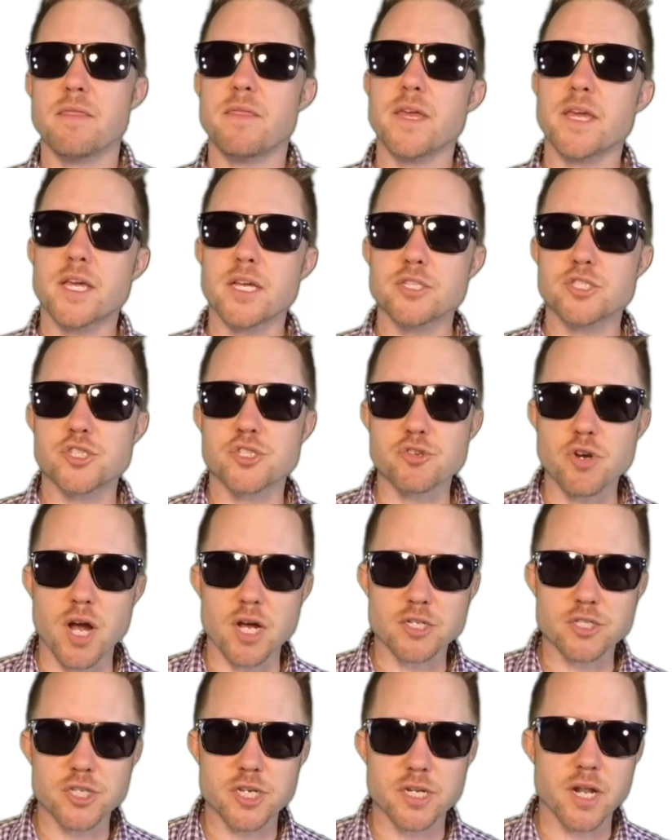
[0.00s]
the
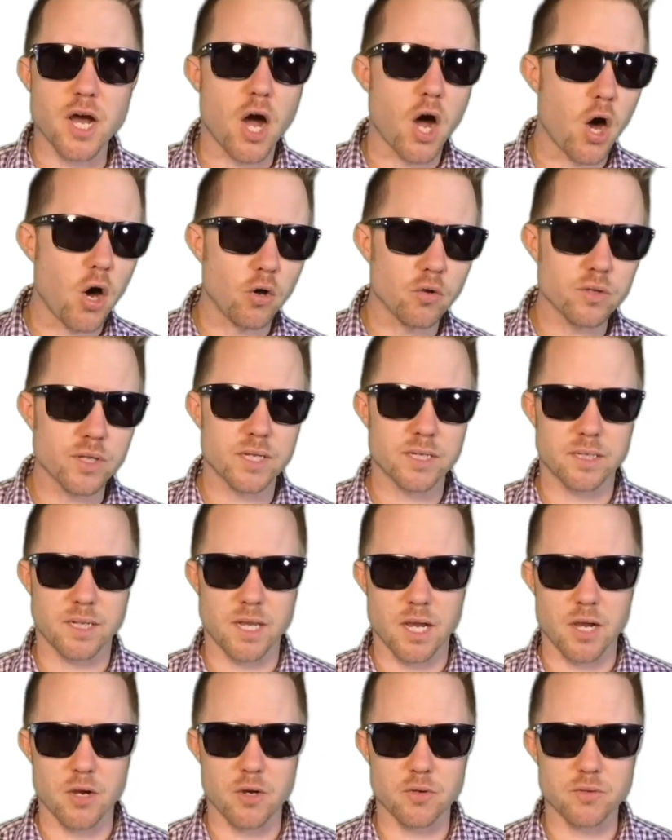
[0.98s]
construction only
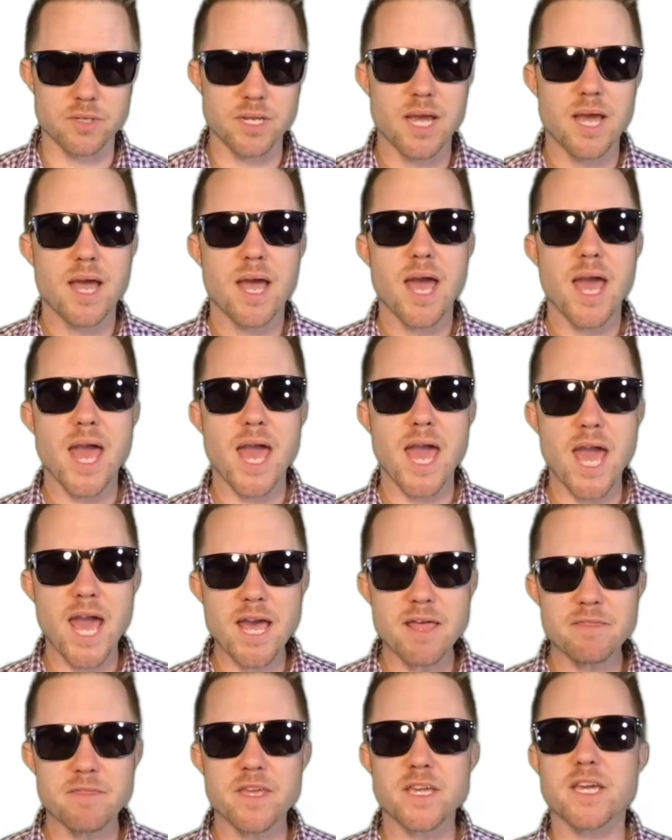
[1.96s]
loan
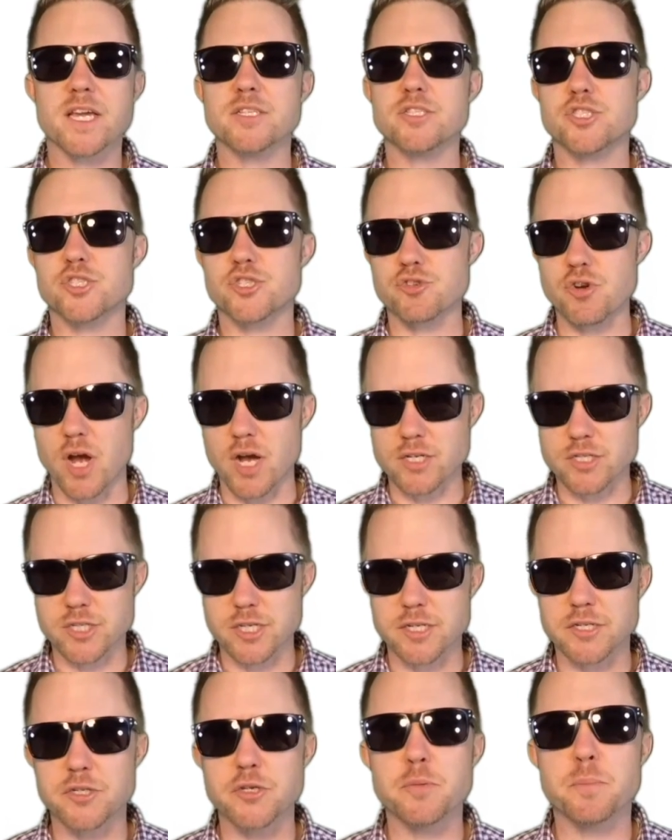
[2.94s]
and the
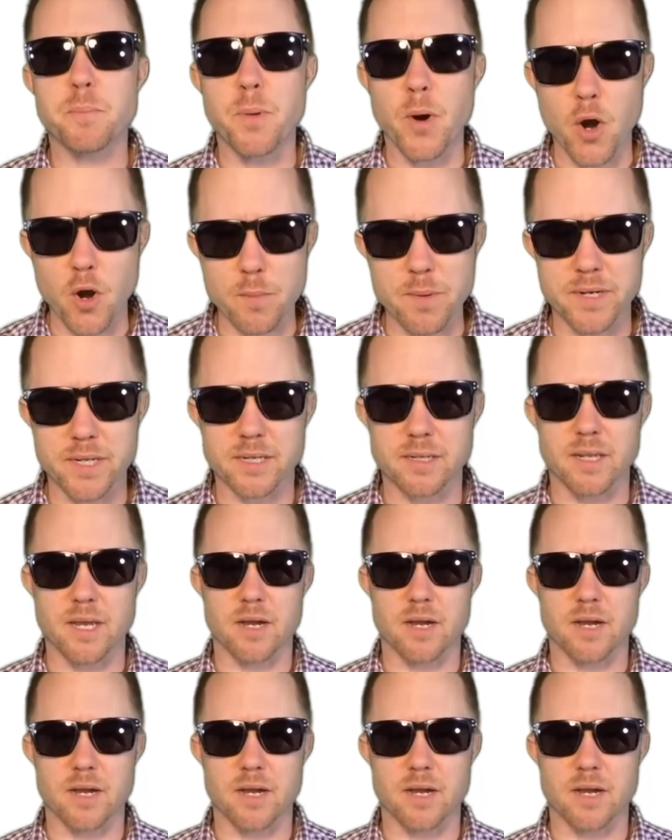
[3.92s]
construction to permanent